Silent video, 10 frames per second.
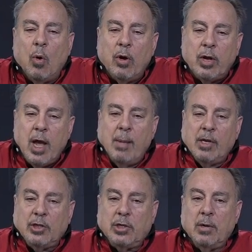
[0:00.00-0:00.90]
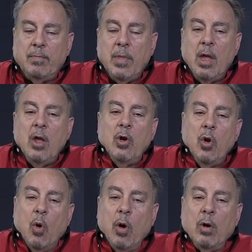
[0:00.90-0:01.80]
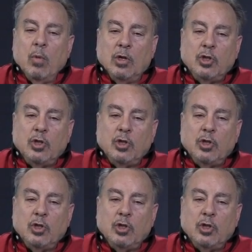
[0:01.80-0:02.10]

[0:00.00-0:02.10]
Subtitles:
or chemist. Nor will